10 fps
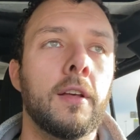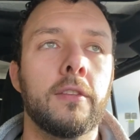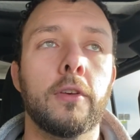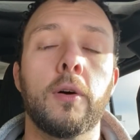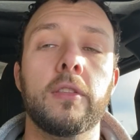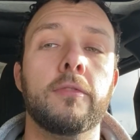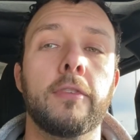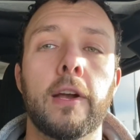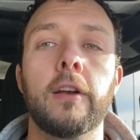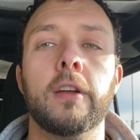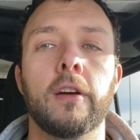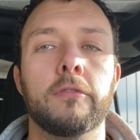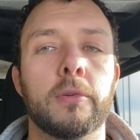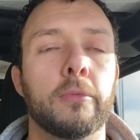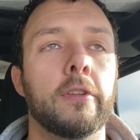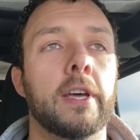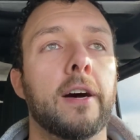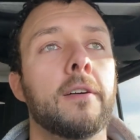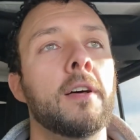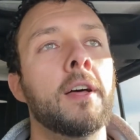so it's very comfortable
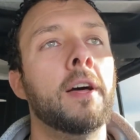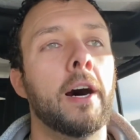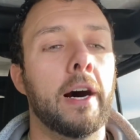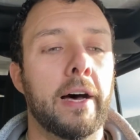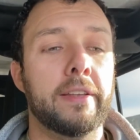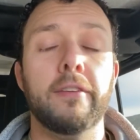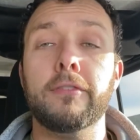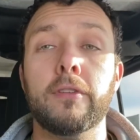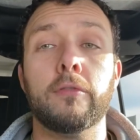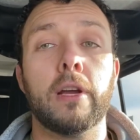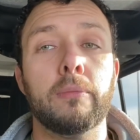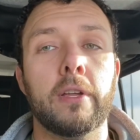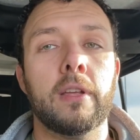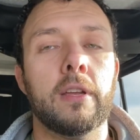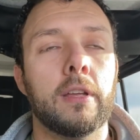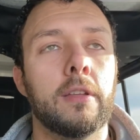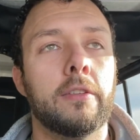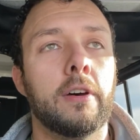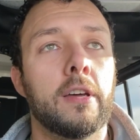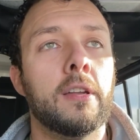now. I definitely recommend getting it
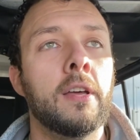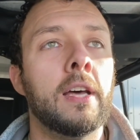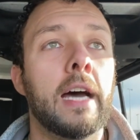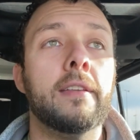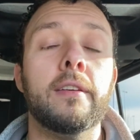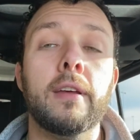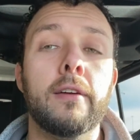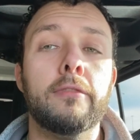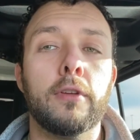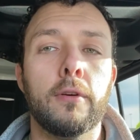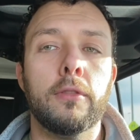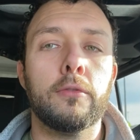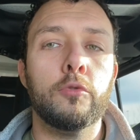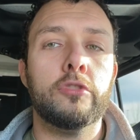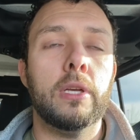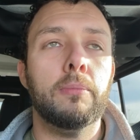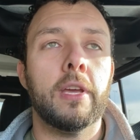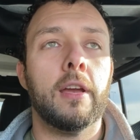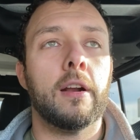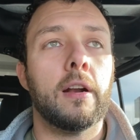done. I did have to go through Jeep
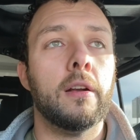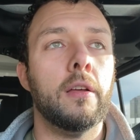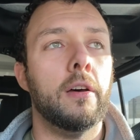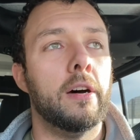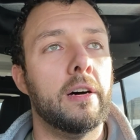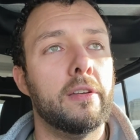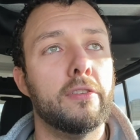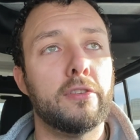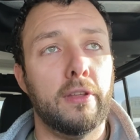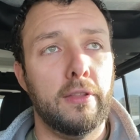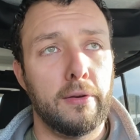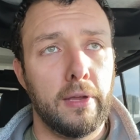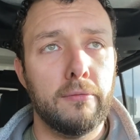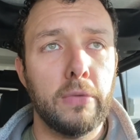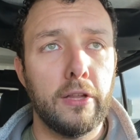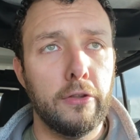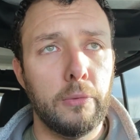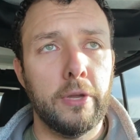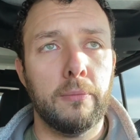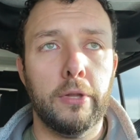Care. Initially they were giving me a little
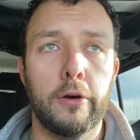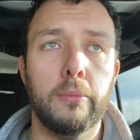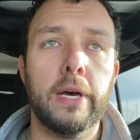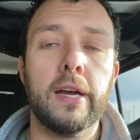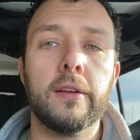bit of blowback